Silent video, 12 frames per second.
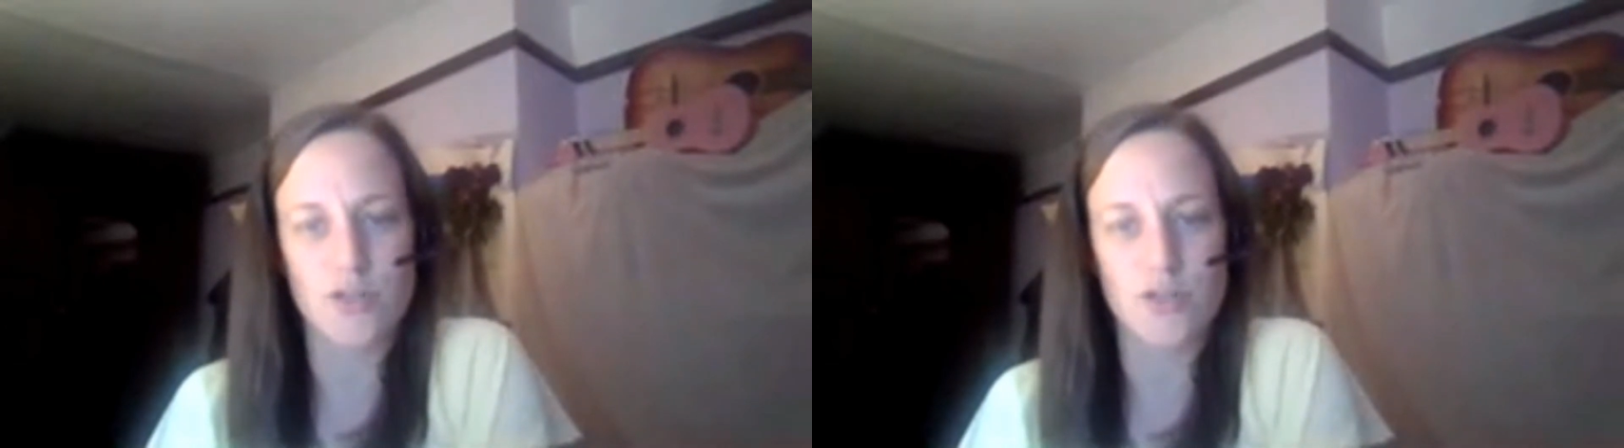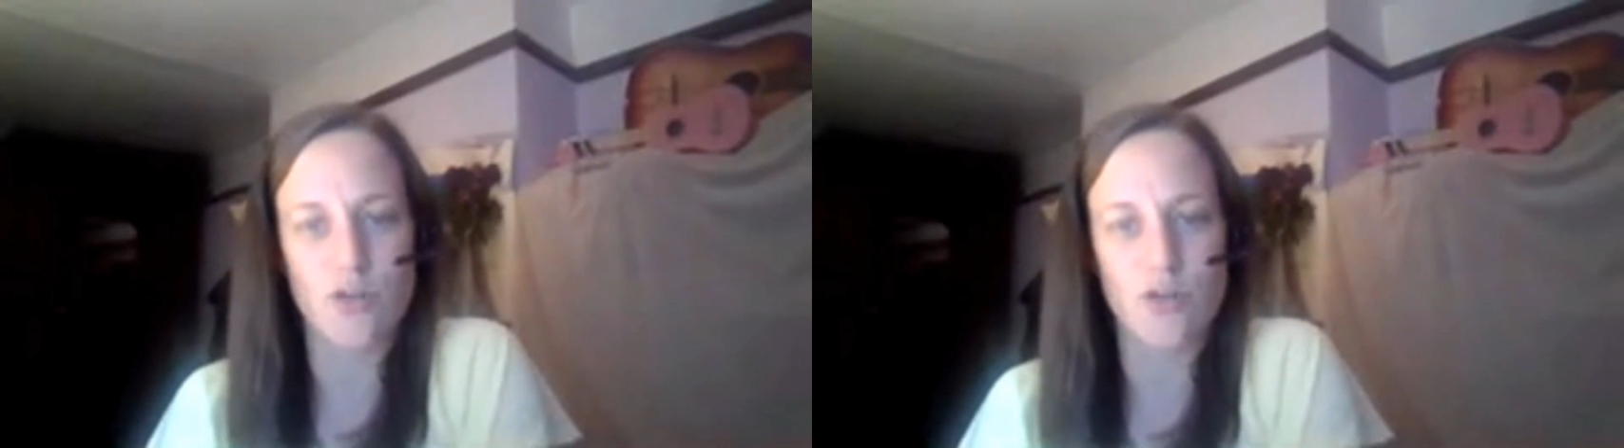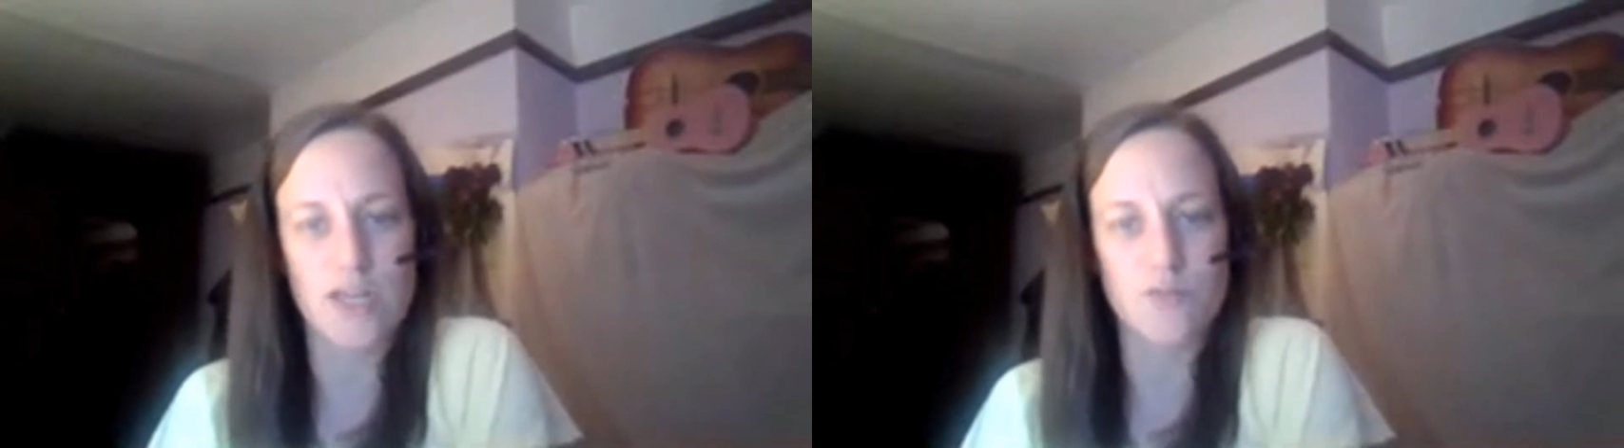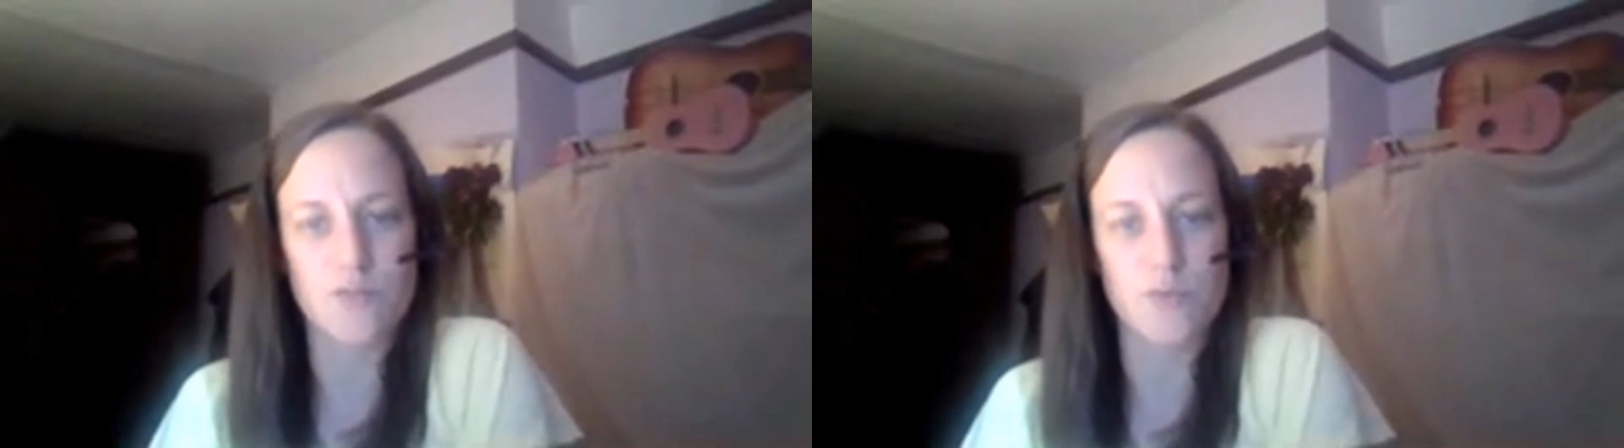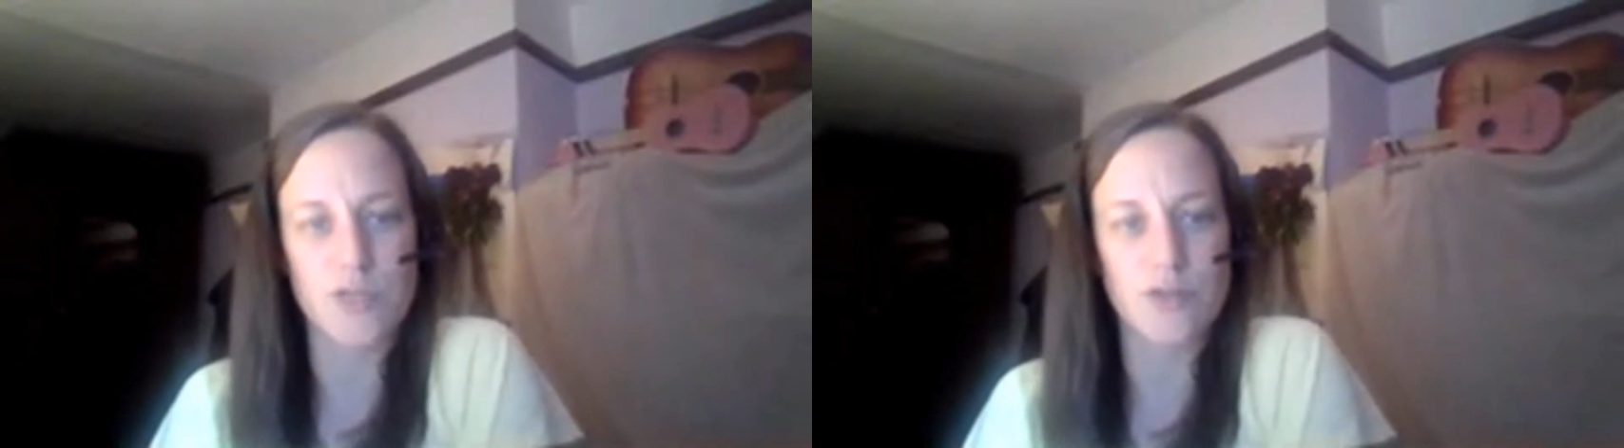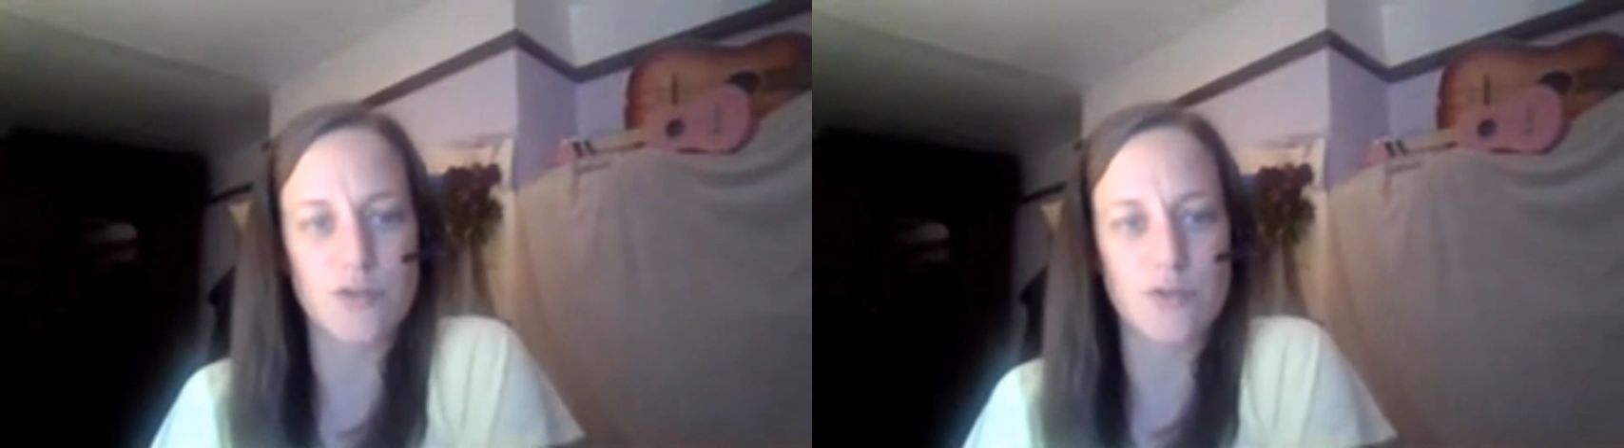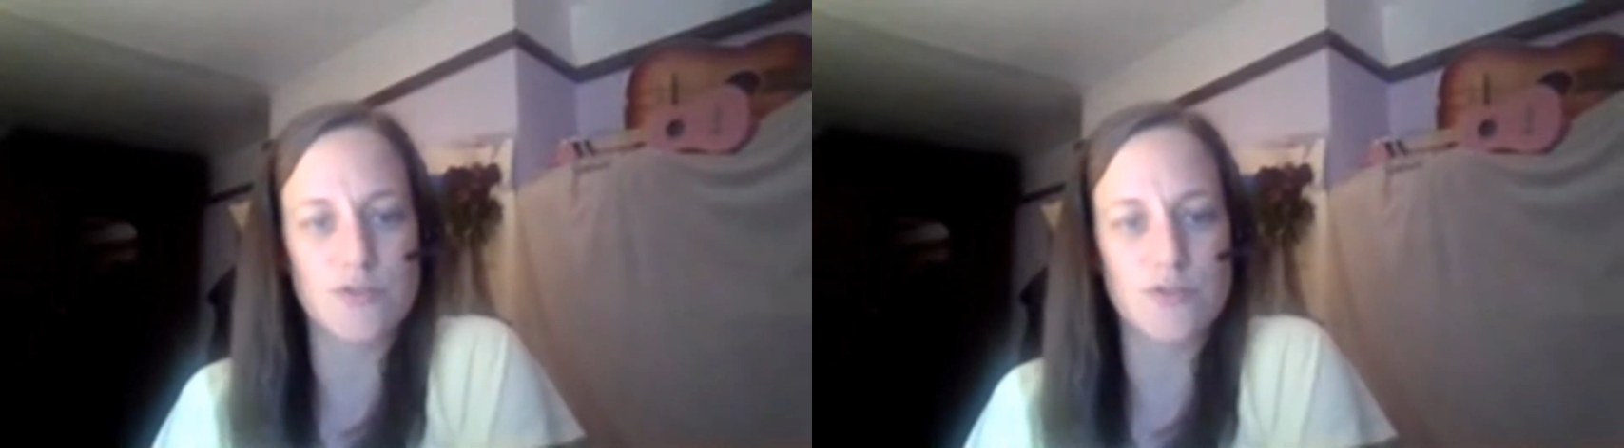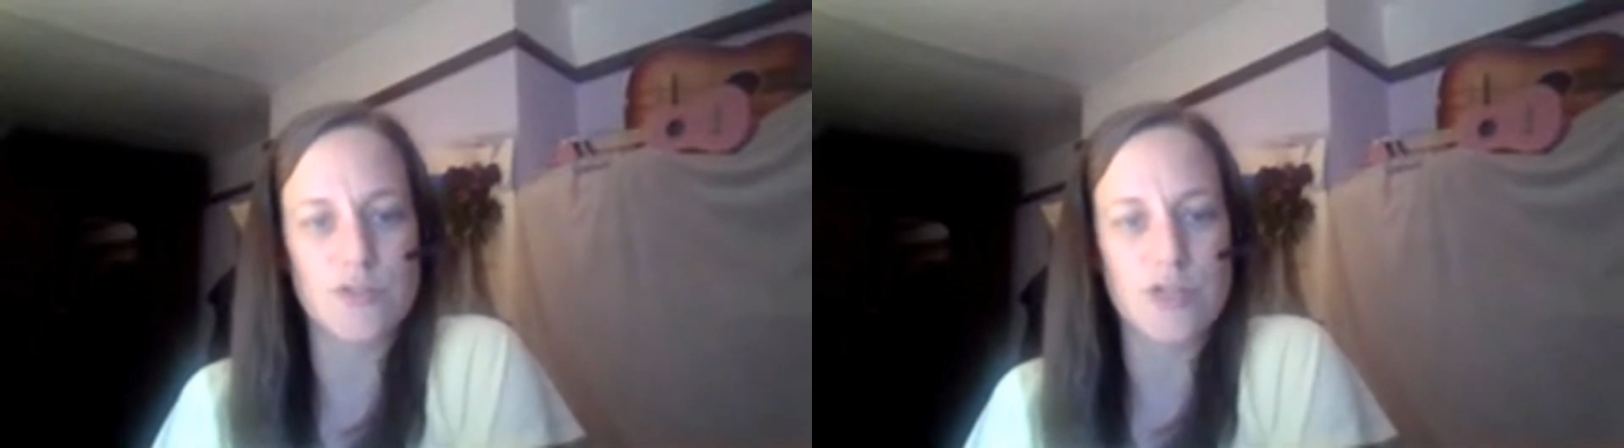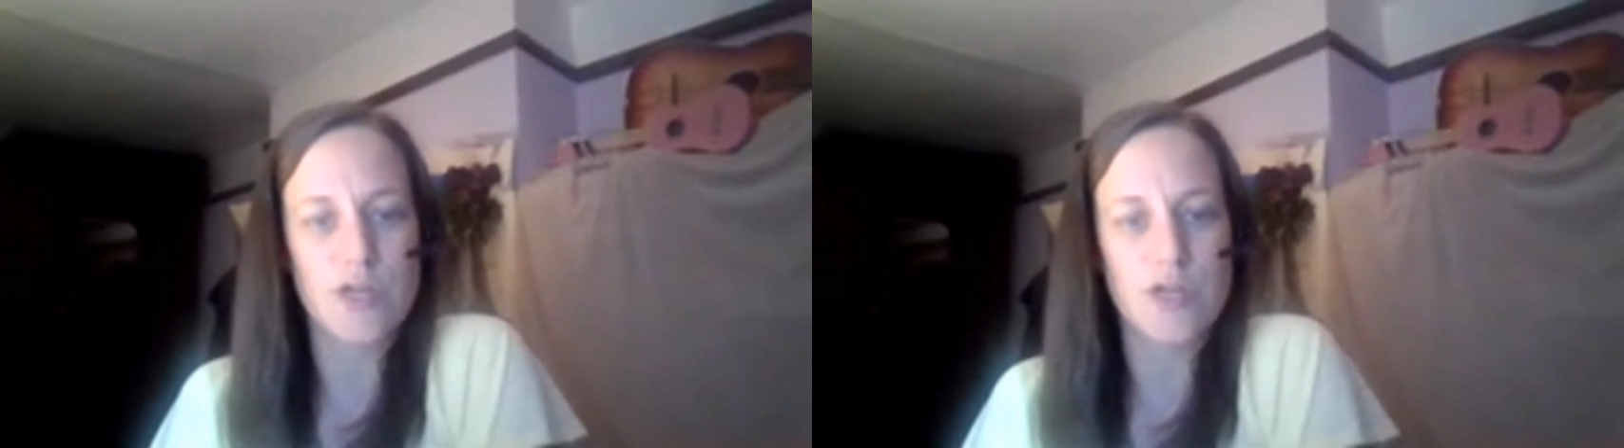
College. We use,